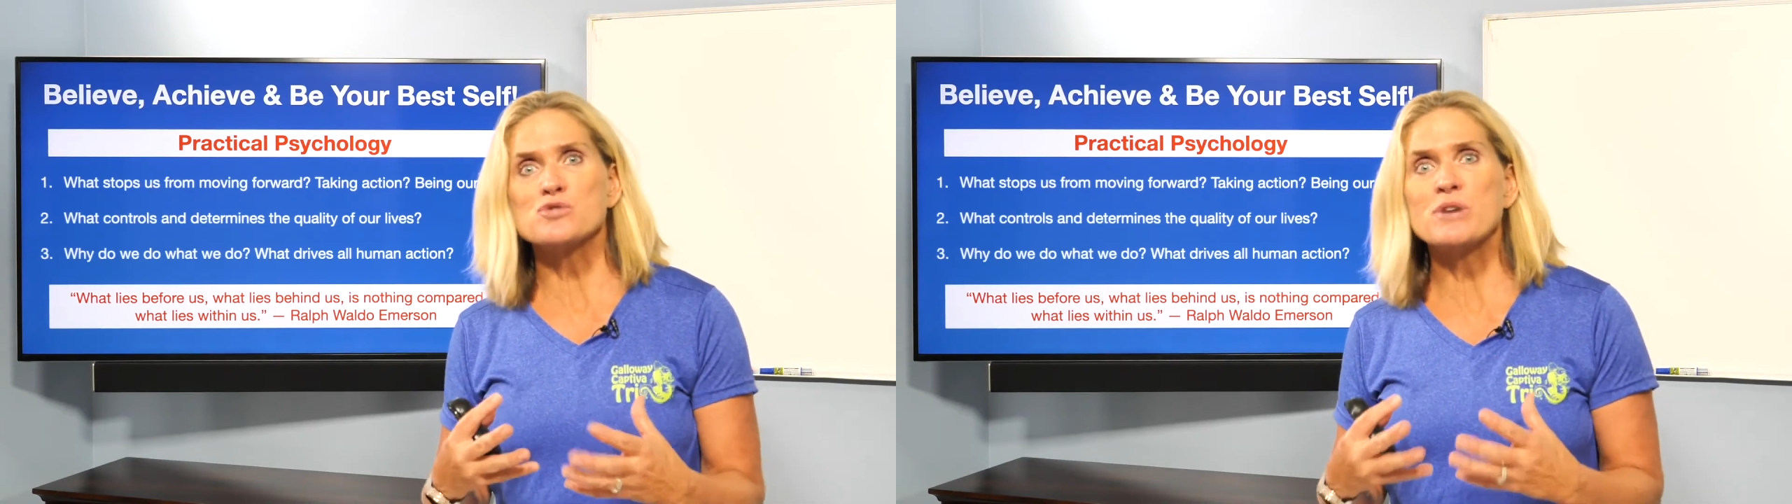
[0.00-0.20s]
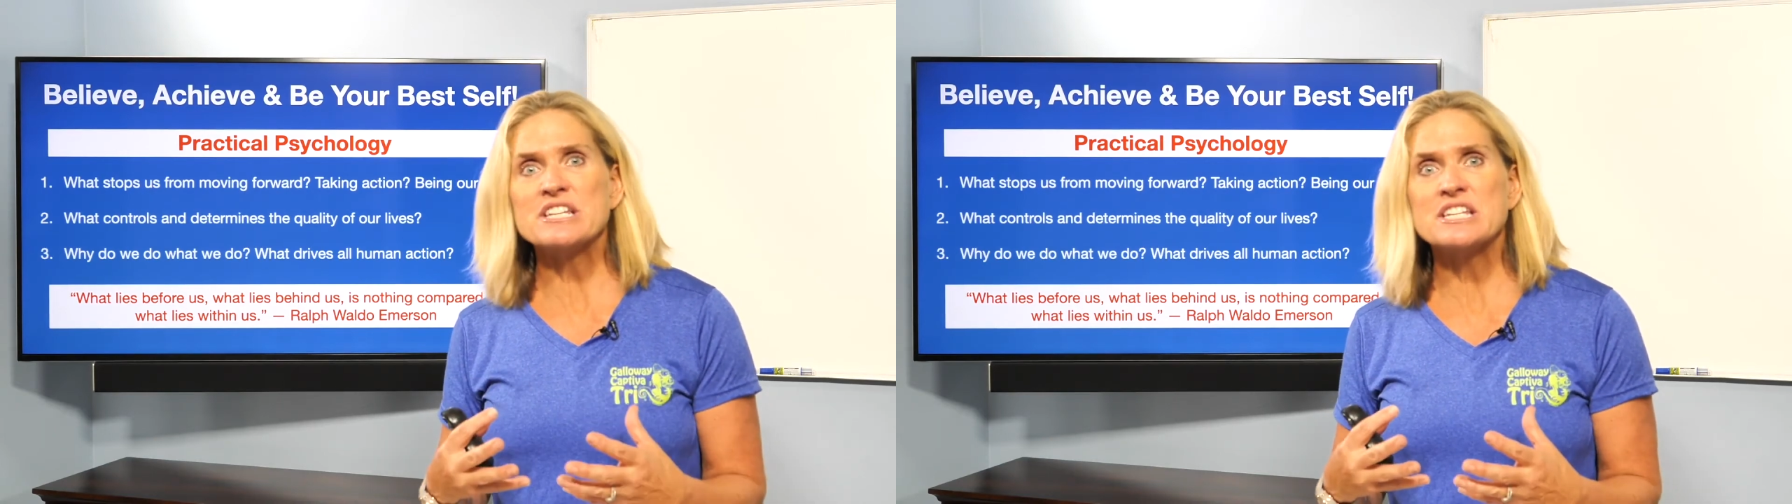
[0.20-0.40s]

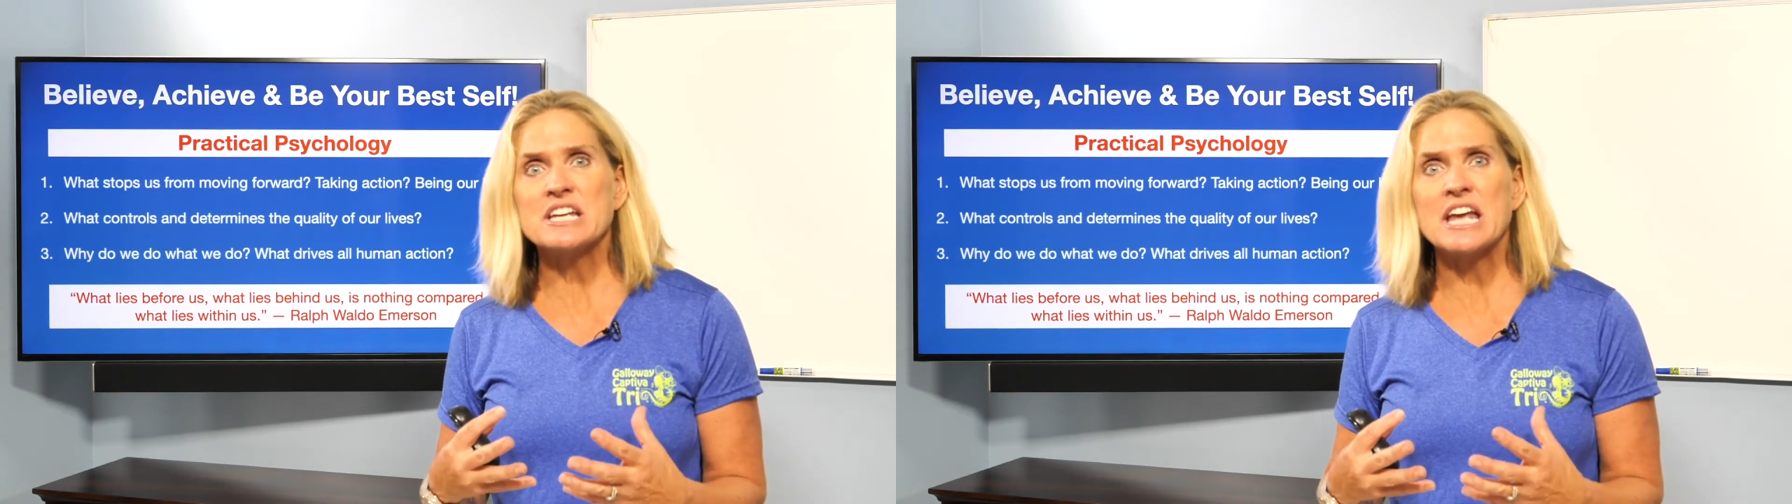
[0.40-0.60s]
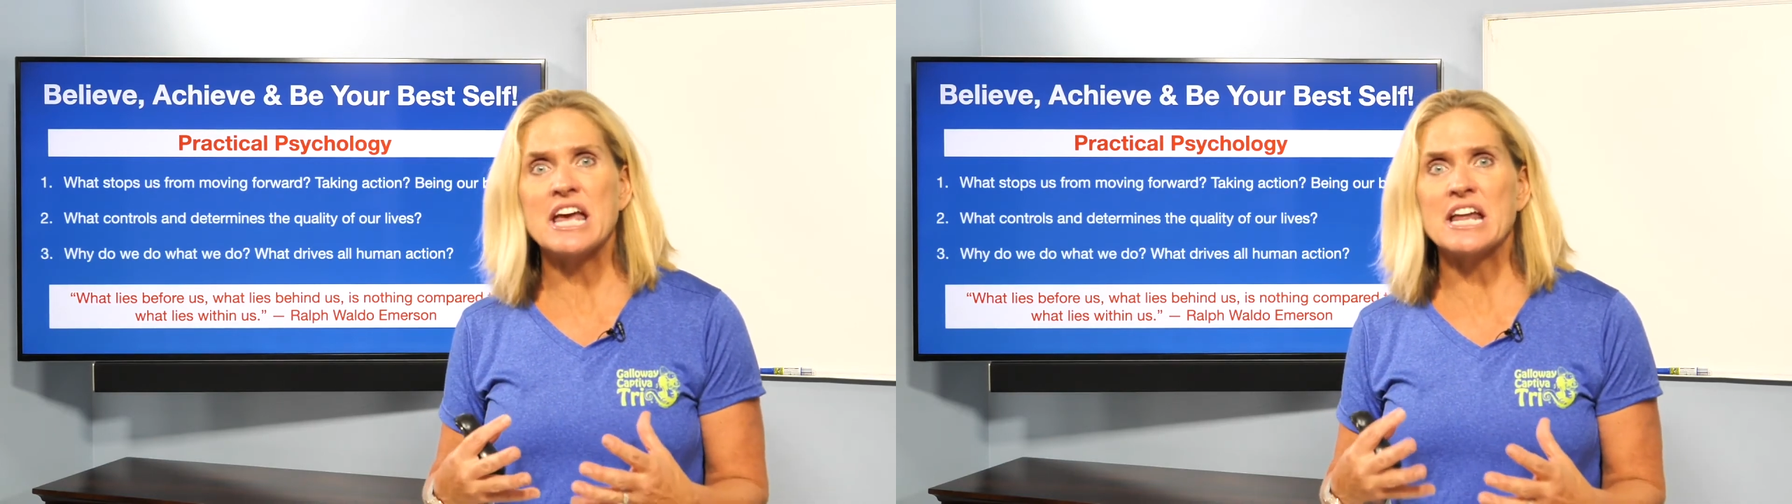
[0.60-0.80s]
racing
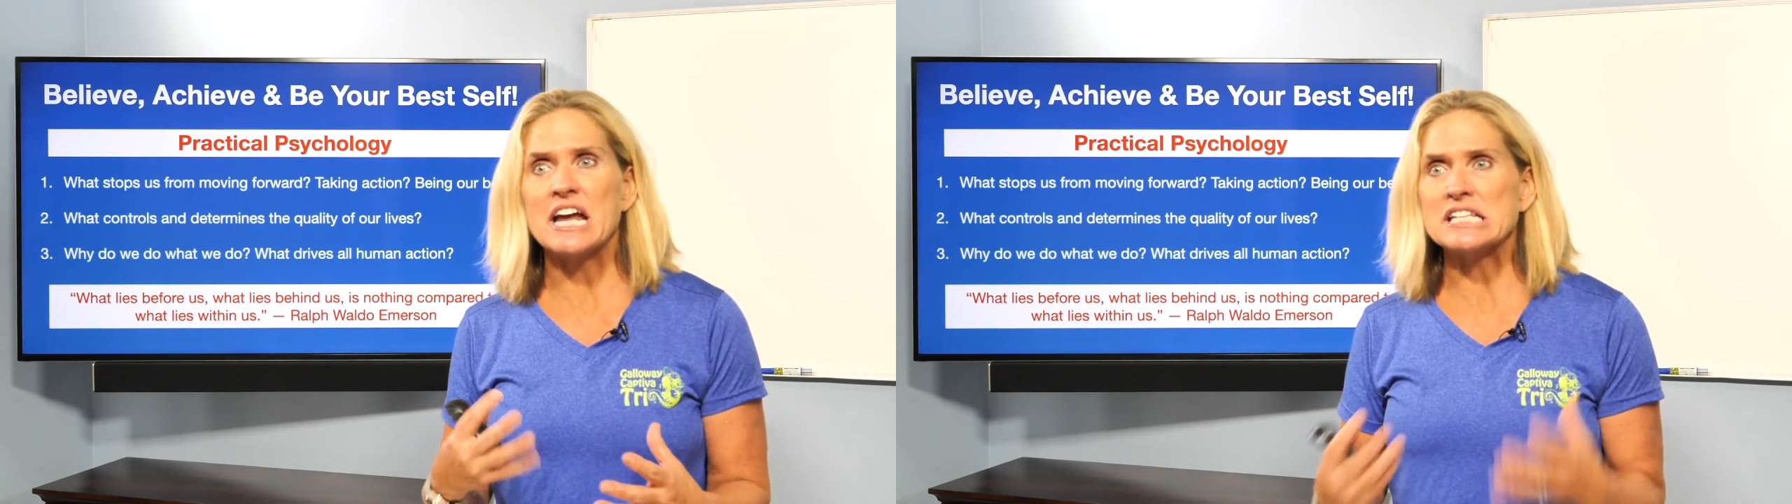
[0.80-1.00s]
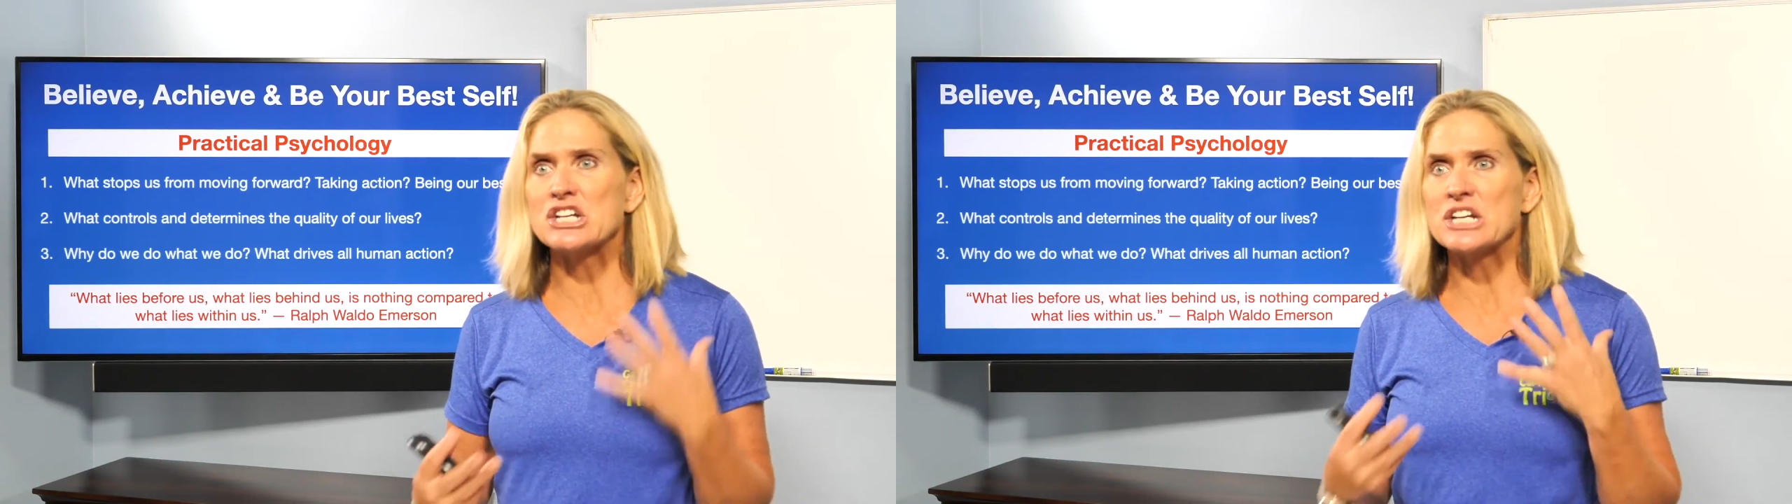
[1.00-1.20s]
and I
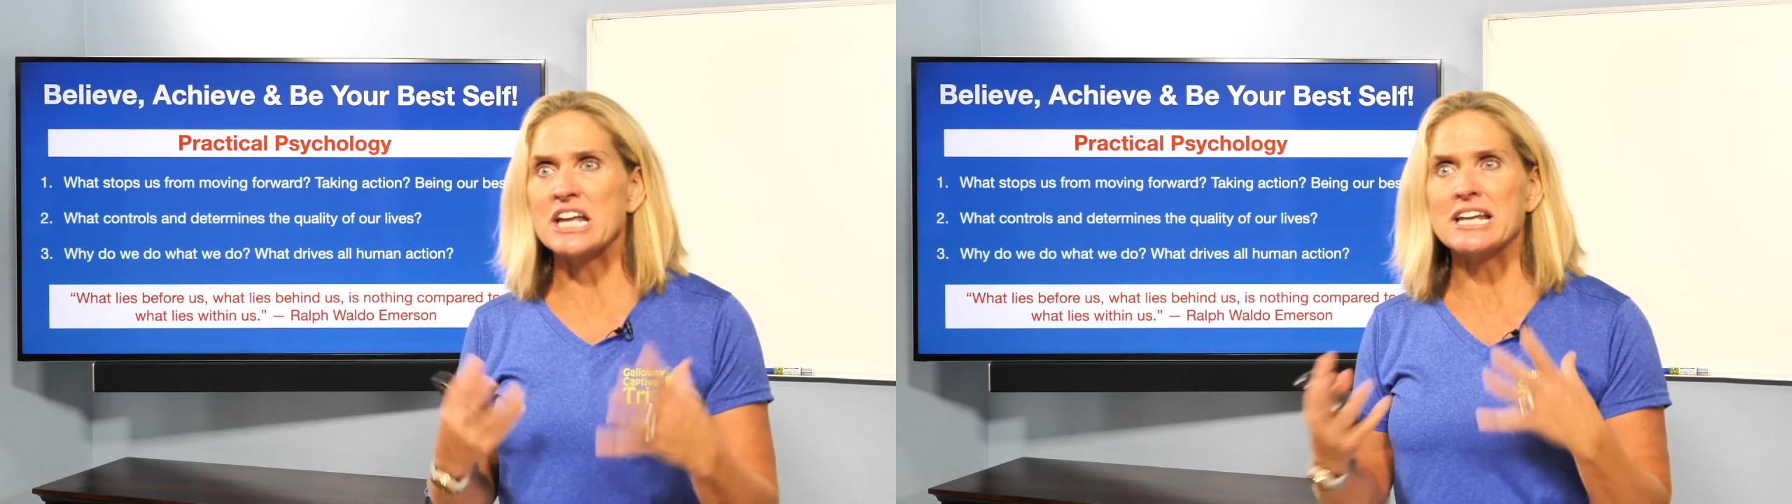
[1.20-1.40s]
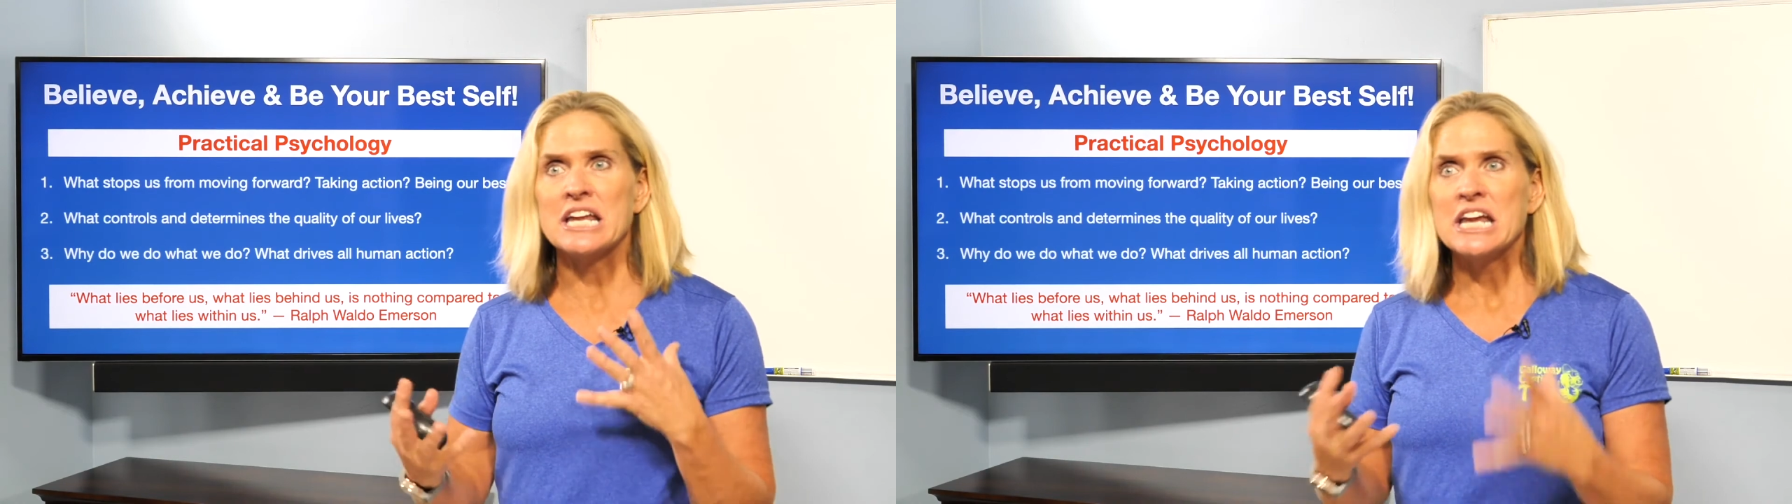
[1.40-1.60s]
start getting,